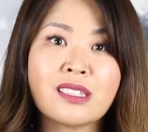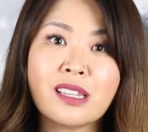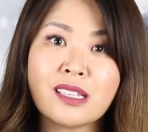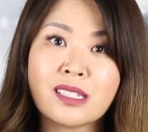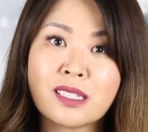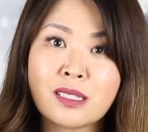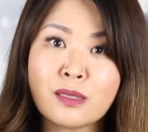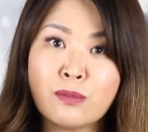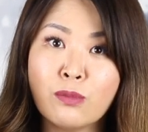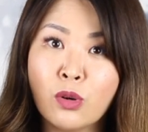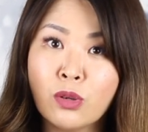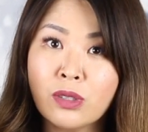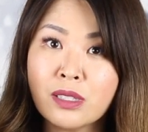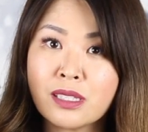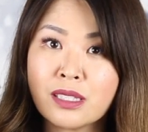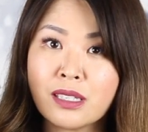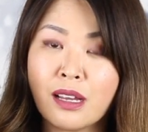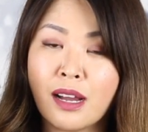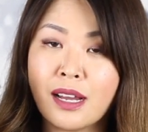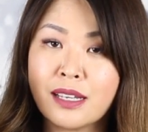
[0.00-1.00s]
the smaller
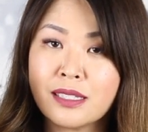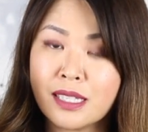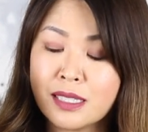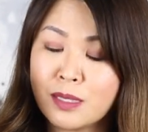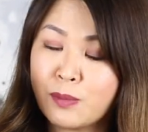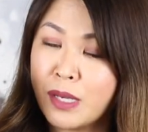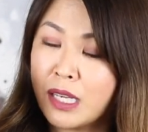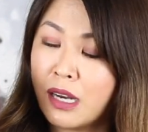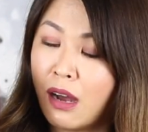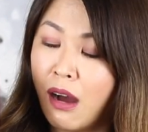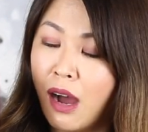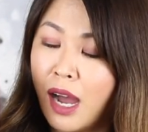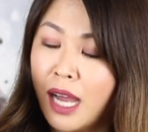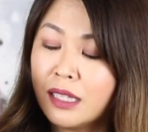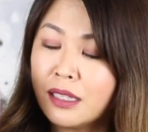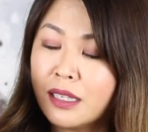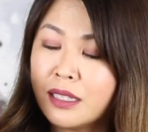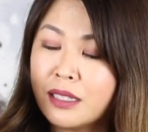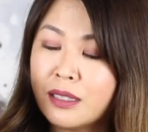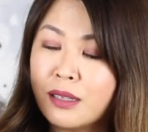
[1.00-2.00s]
size has been
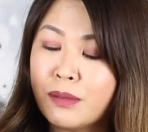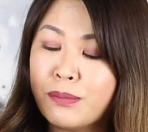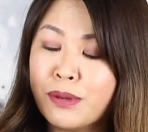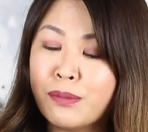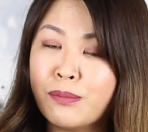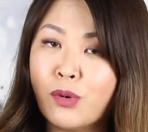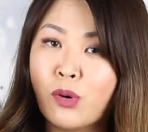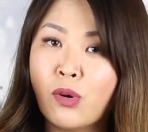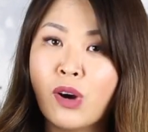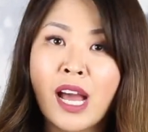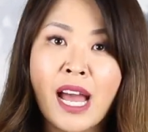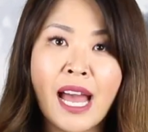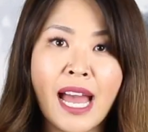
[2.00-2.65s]
highlighted a bit more